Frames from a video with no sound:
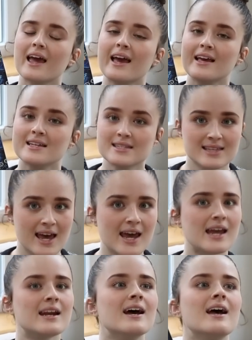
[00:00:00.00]
a
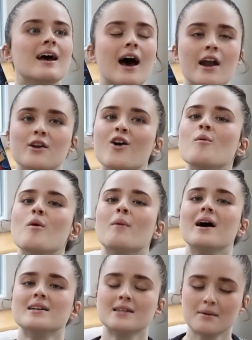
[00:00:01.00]
sane and normal
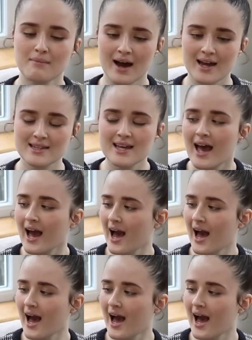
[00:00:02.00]
person might,